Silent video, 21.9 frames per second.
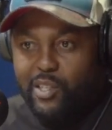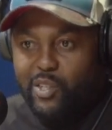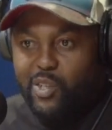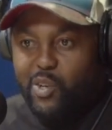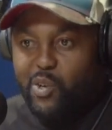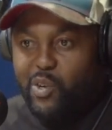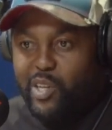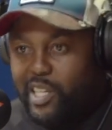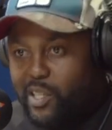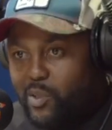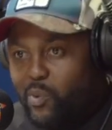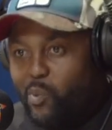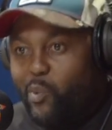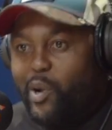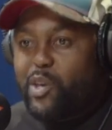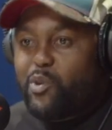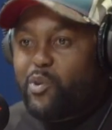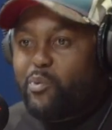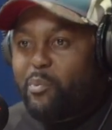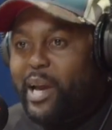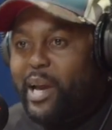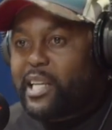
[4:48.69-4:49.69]
you know, in mm.
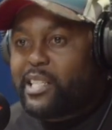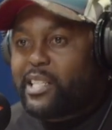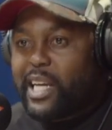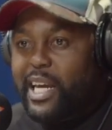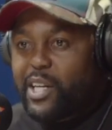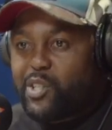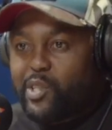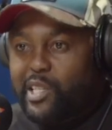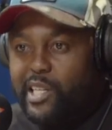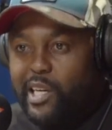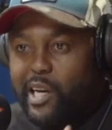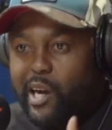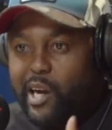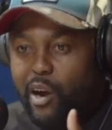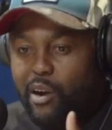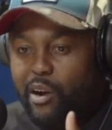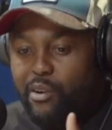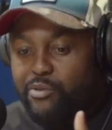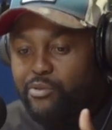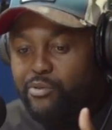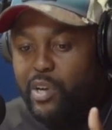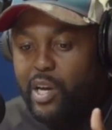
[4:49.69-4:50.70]
where you might actually
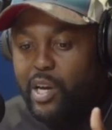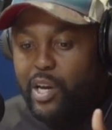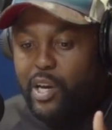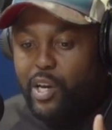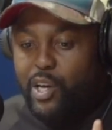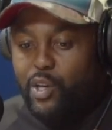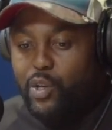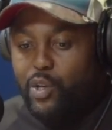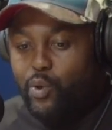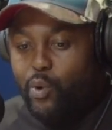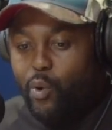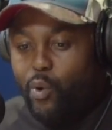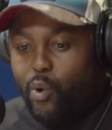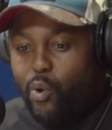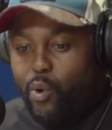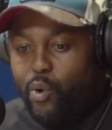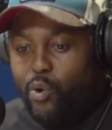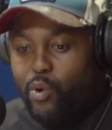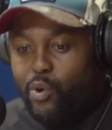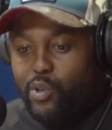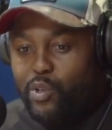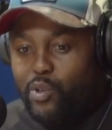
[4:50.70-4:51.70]
carve
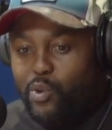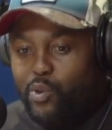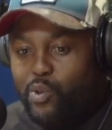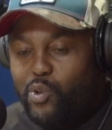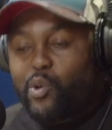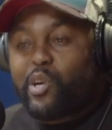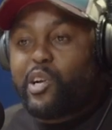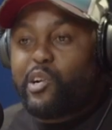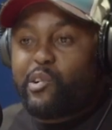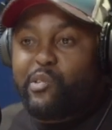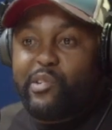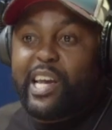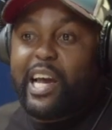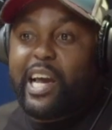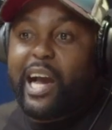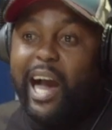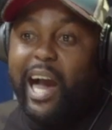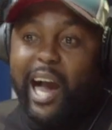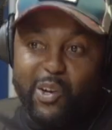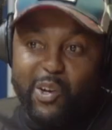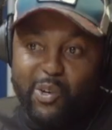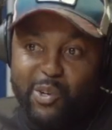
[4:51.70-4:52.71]
your your your
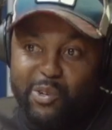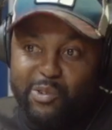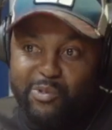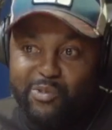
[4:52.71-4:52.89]
career out of.